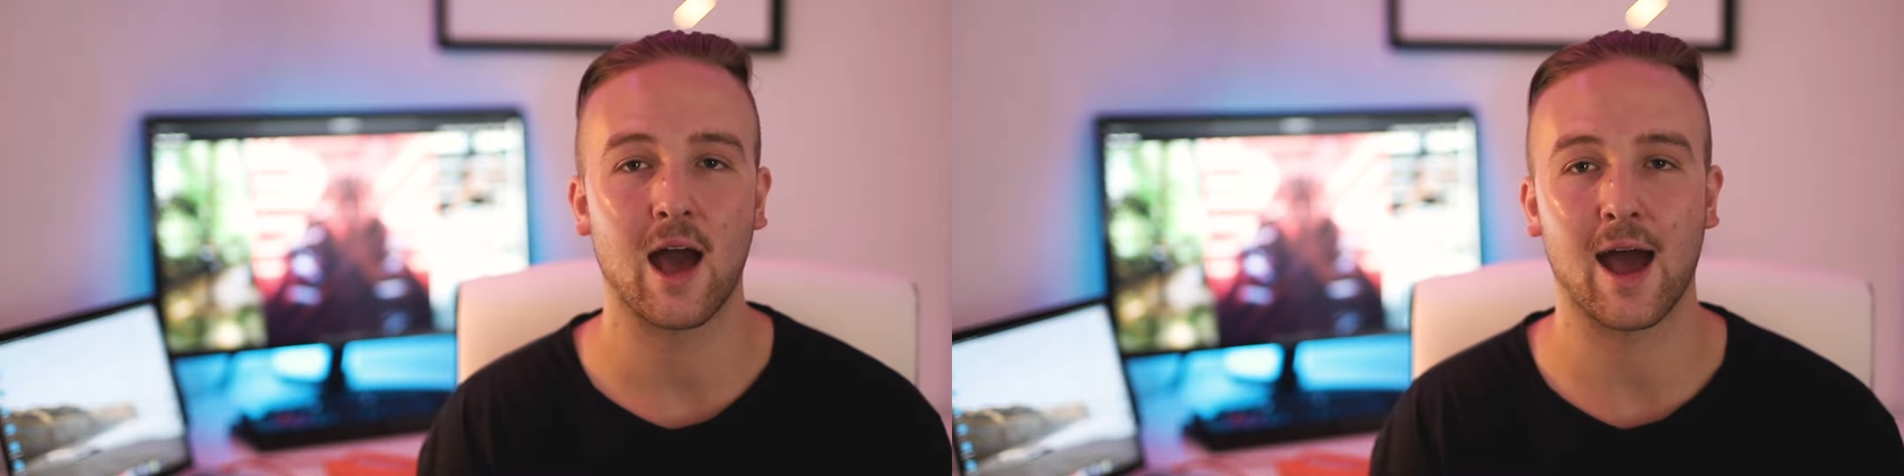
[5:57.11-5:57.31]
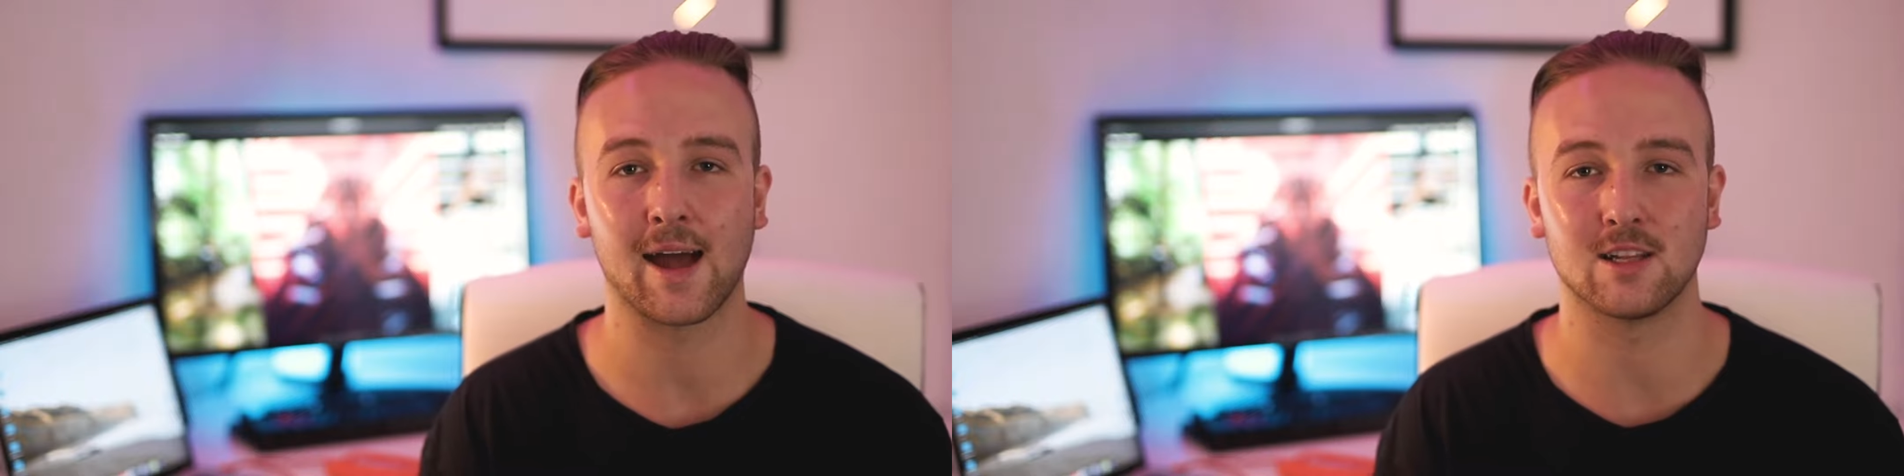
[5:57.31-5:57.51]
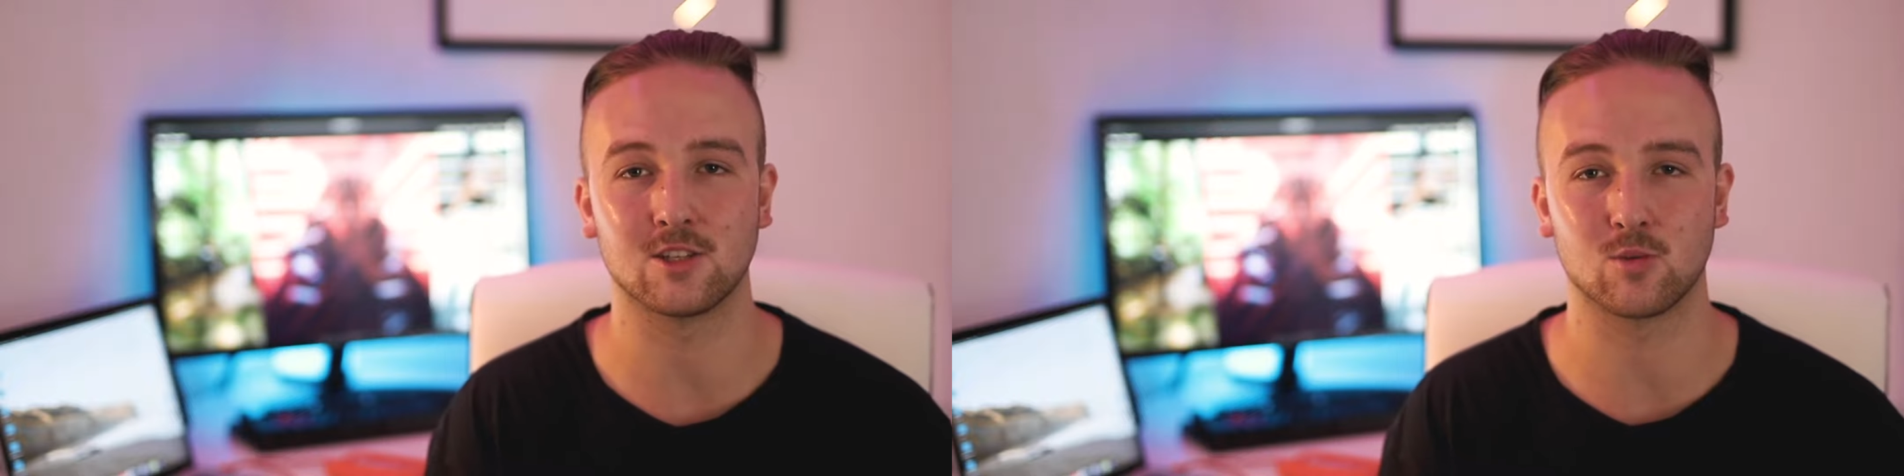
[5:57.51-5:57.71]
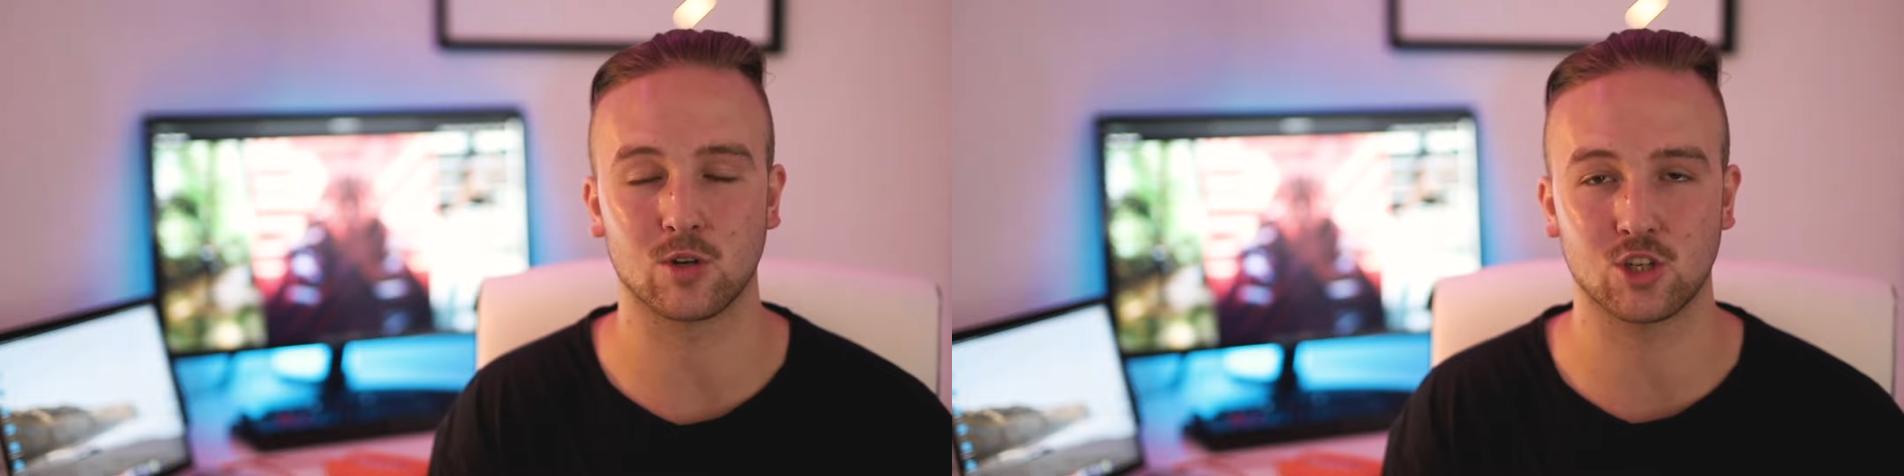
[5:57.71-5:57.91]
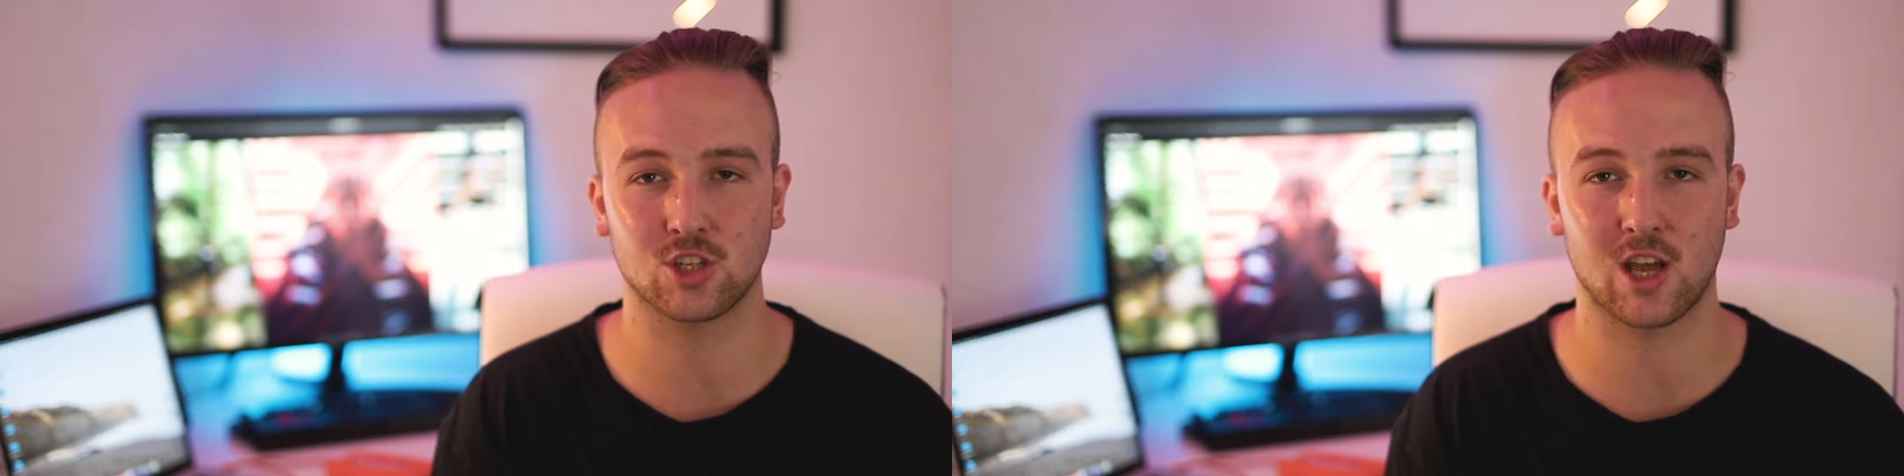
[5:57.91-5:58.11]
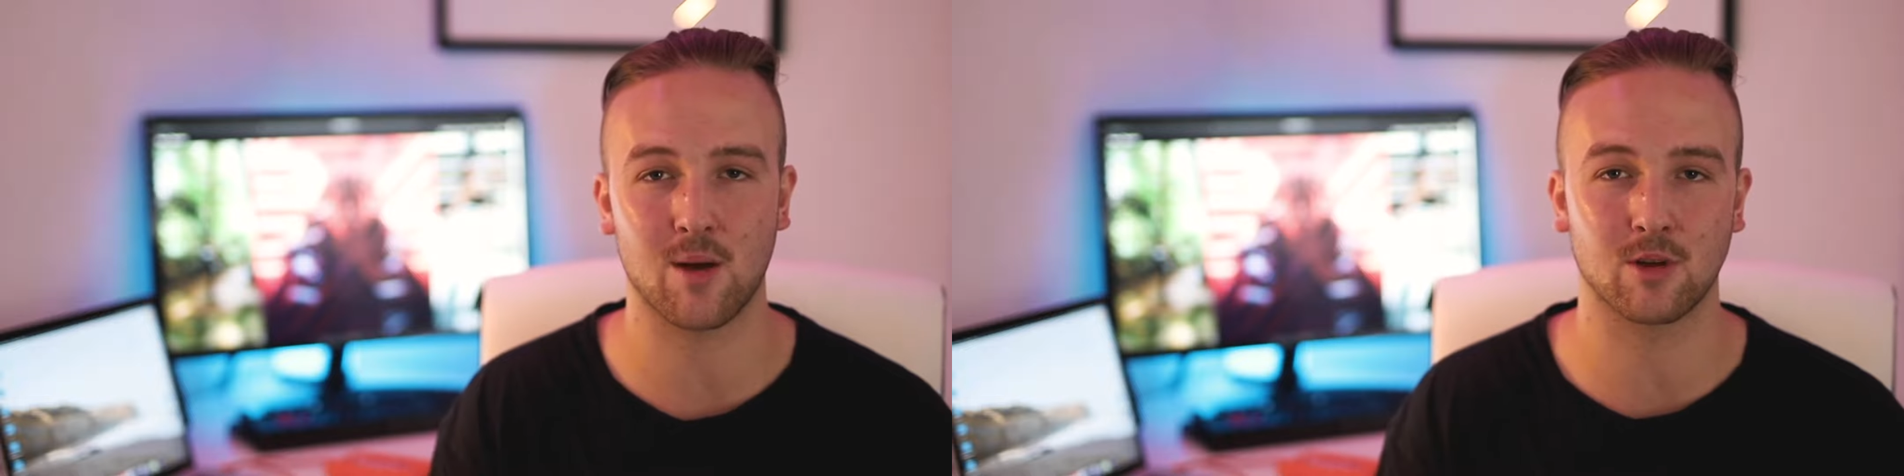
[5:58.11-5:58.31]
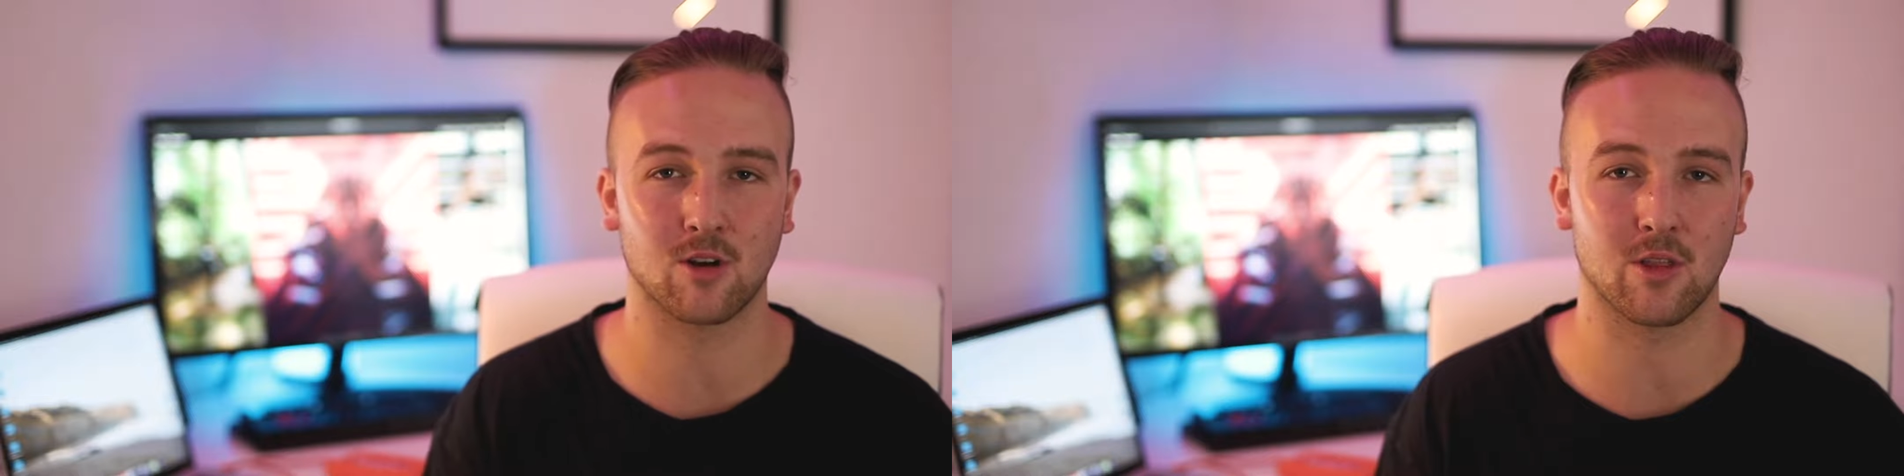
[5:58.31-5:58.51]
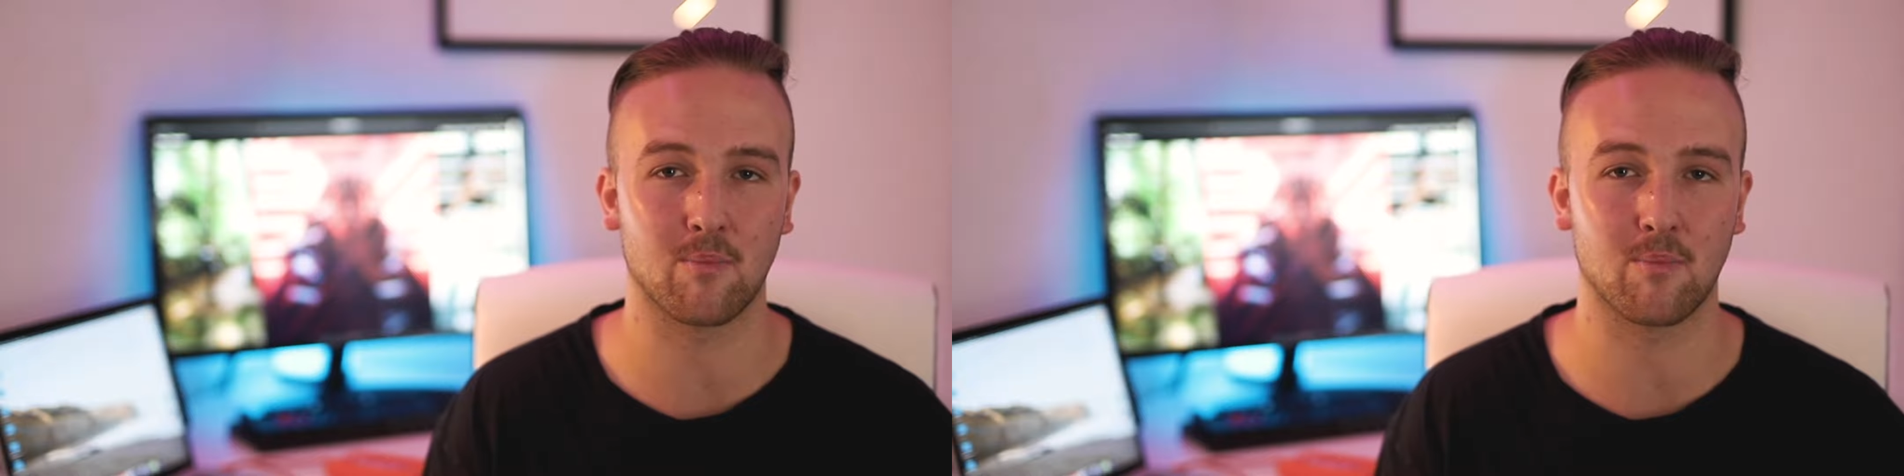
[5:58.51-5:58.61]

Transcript: and we're just coming on the